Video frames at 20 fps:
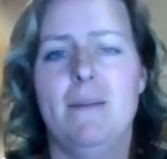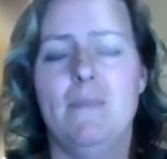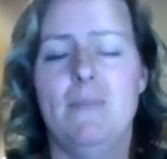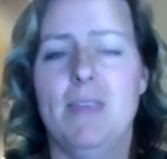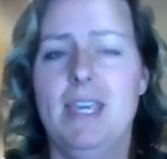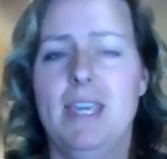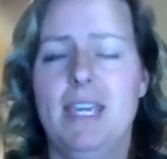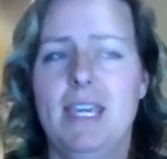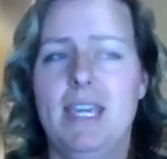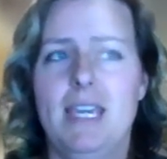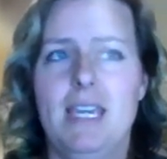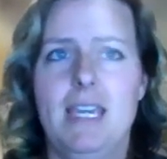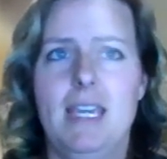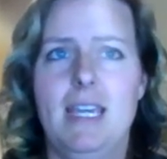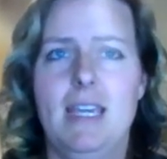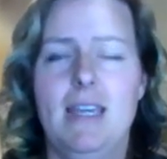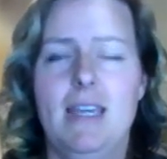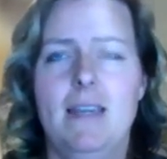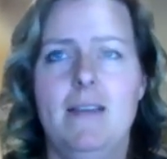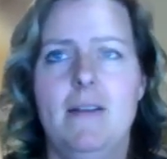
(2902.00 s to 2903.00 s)

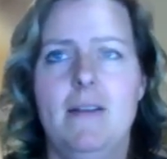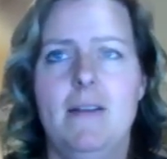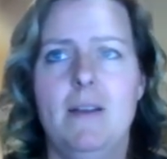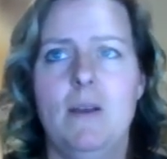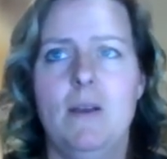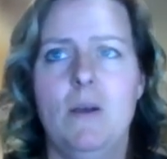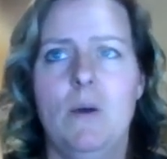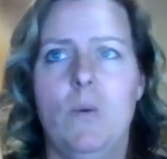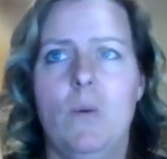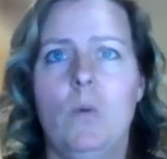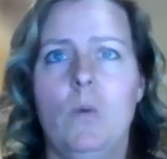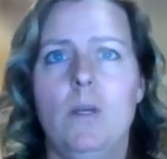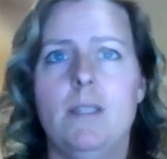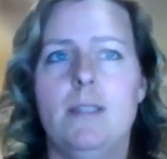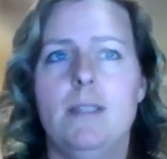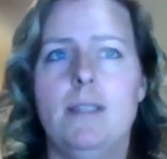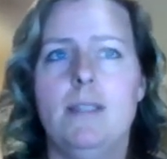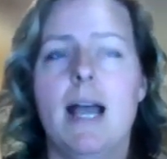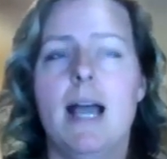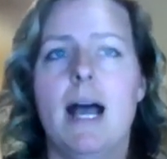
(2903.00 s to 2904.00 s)
He
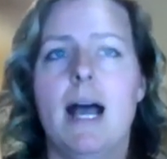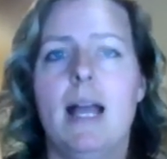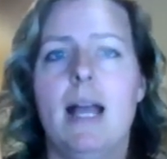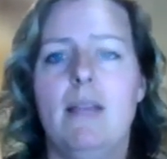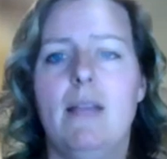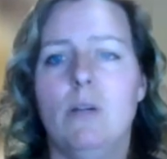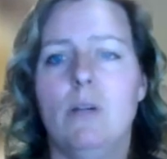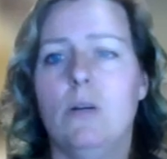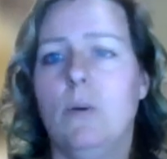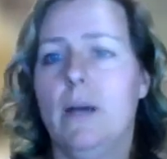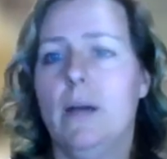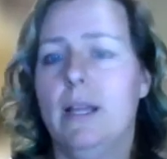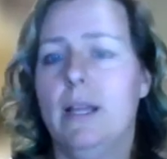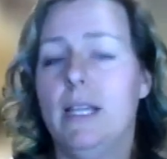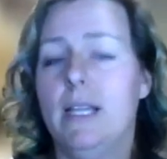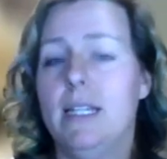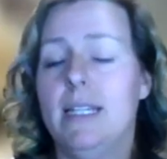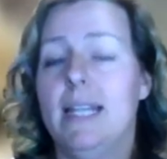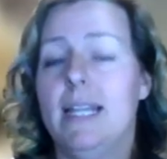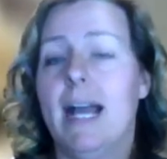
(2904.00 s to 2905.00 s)
was not required,
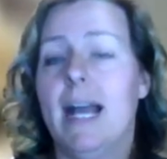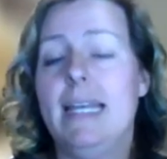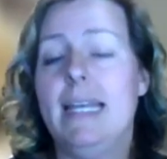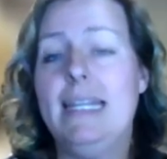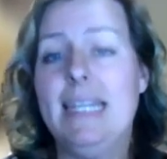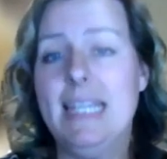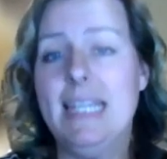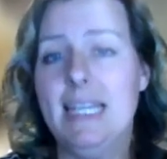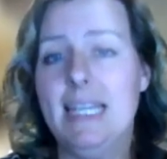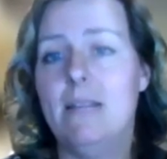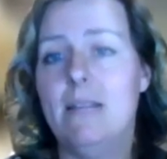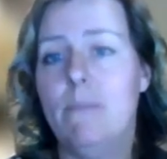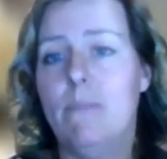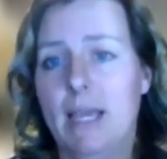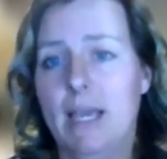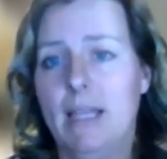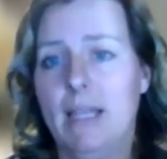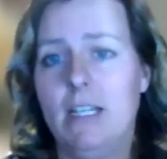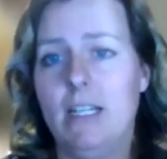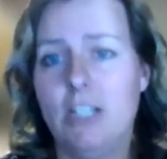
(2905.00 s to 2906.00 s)
he did not need a
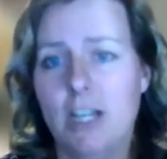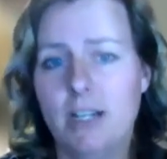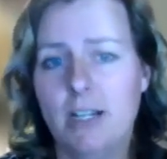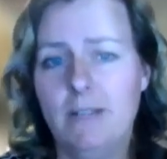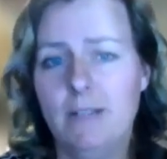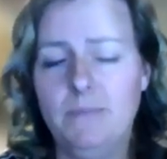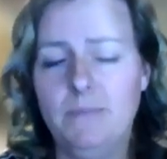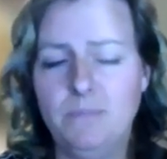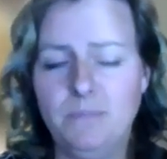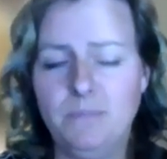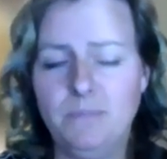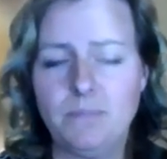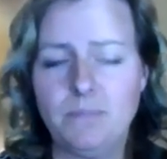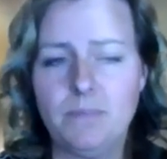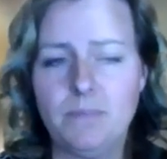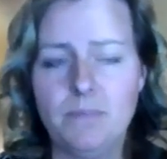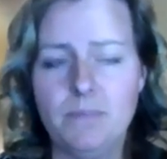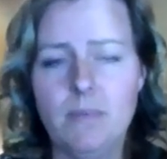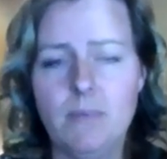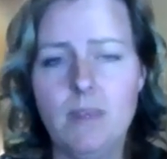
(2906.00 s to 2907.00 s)
daily care.
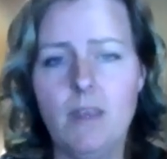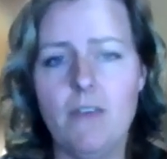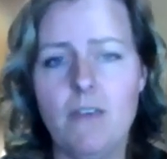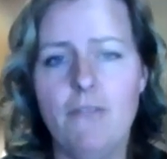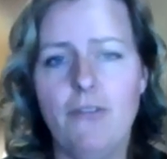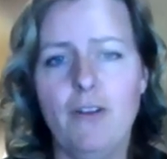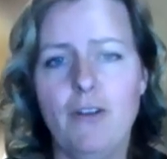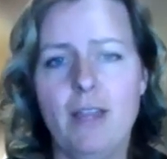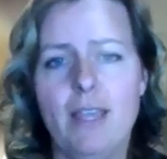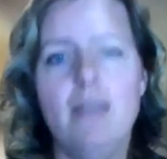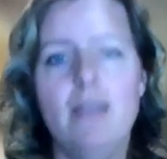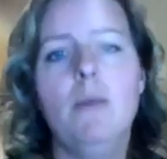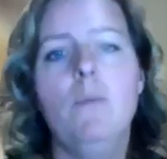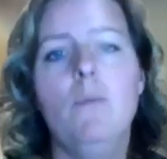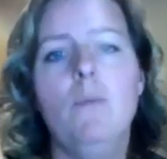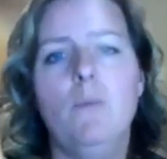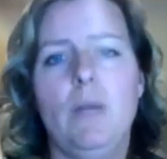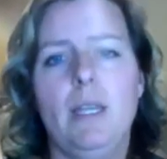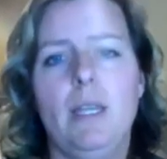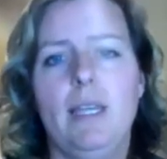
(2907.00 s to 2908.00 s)
For
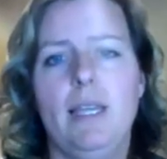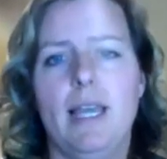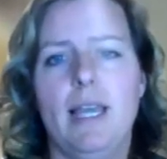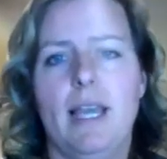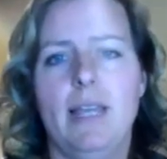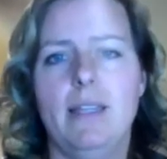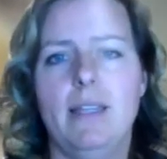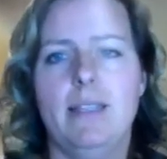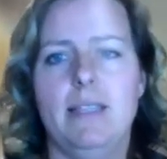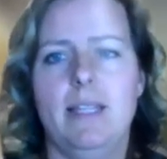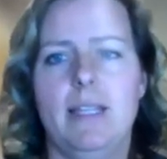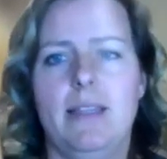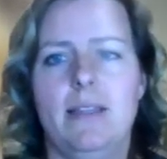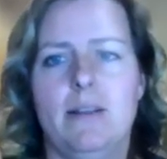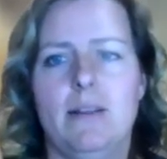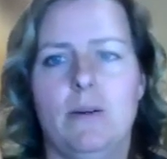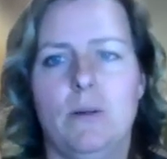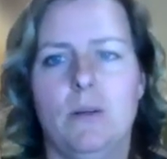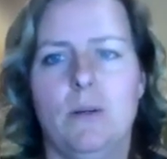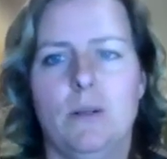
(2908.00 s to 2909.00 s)
him, we kind of did
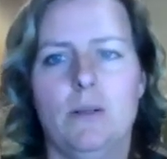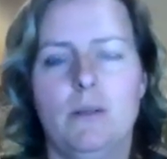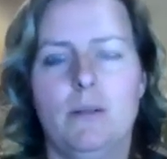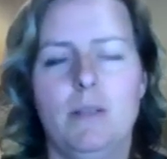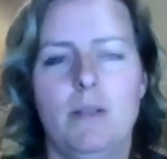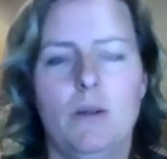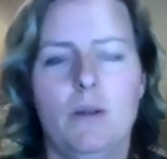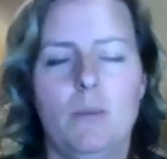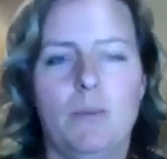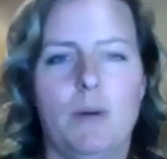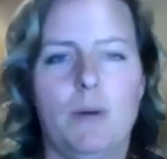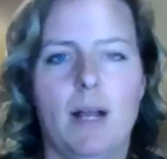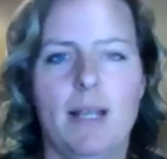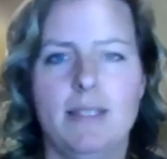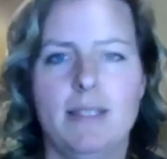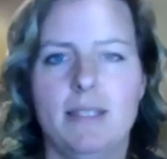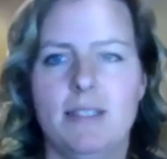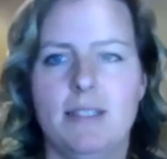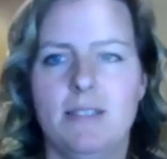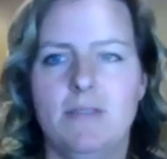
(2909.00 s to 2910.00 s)
the whole,
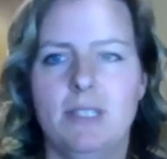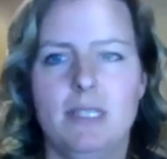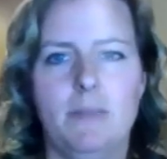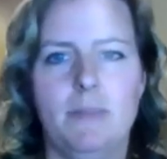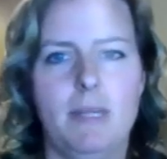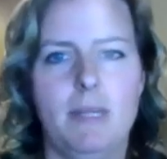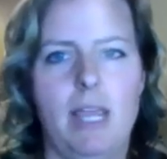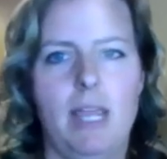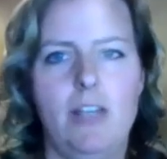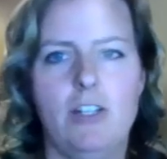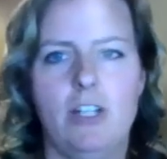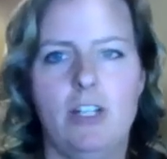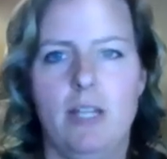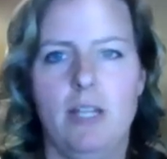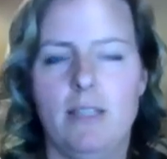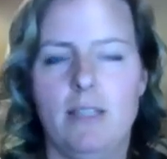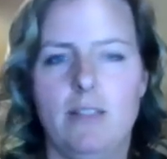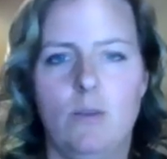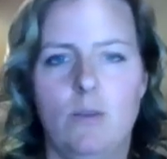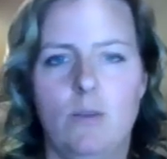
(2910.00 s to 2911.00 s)
process of elimination
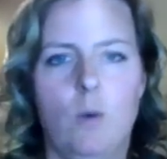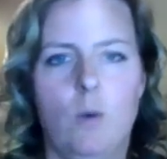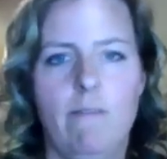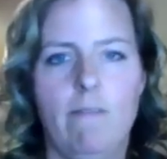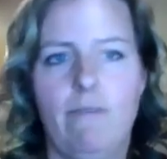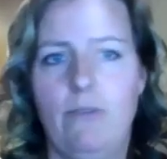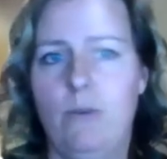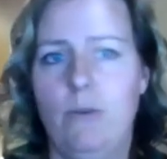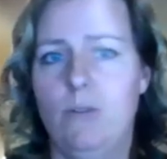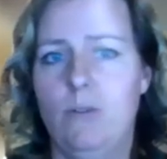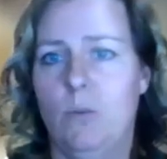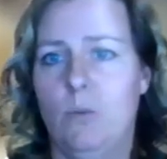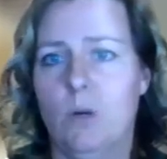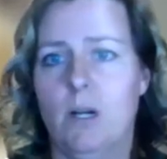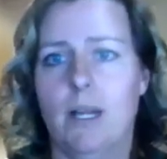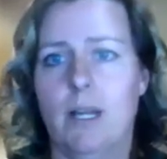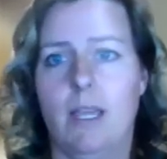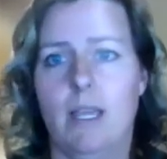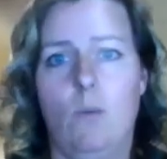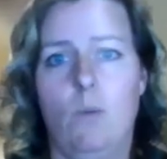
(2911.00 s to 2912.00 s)
as to what foods
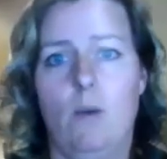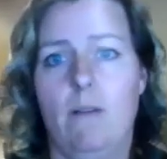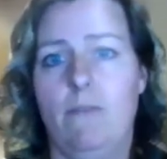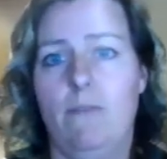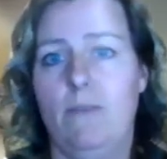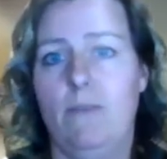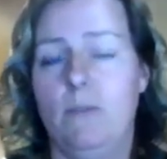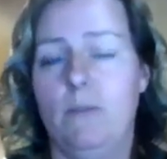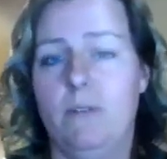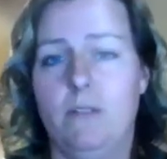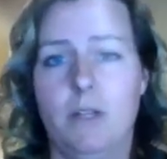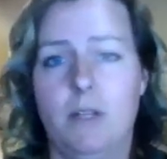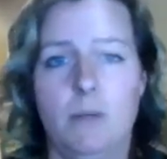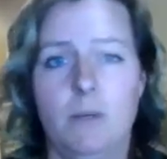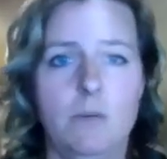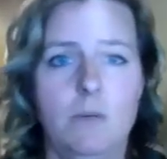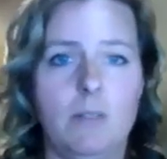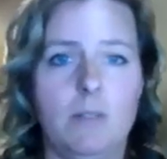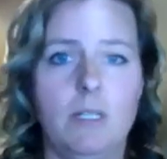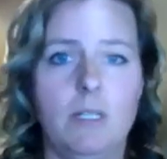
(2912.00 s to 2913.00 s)
work and what foods don't.